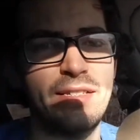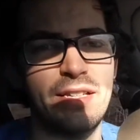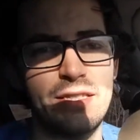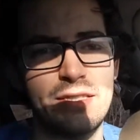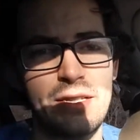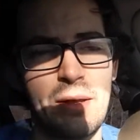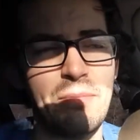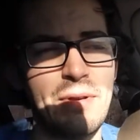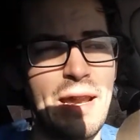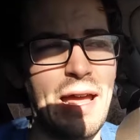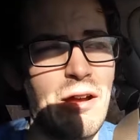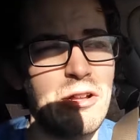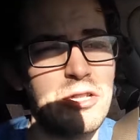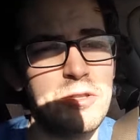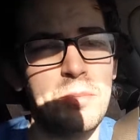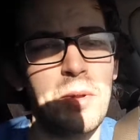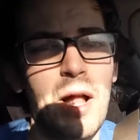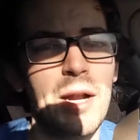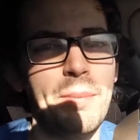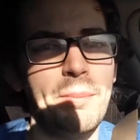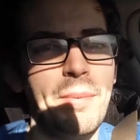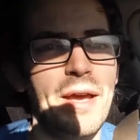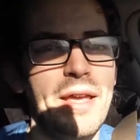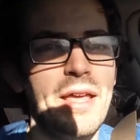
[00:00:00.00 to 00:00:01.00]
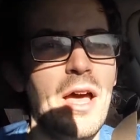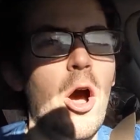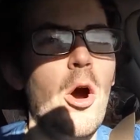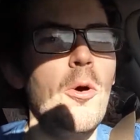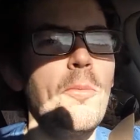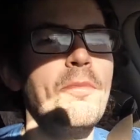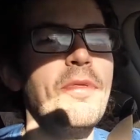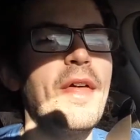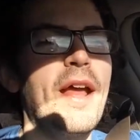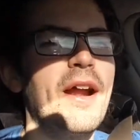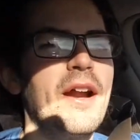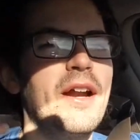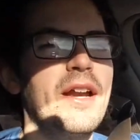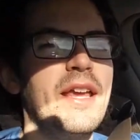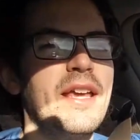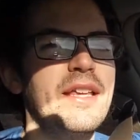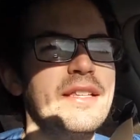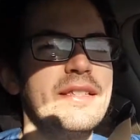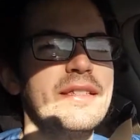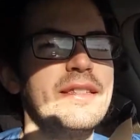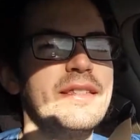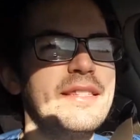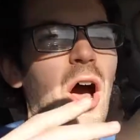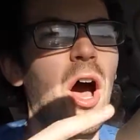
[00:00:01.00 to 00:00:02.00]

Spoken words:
except now it's blocked by, oh, there it is.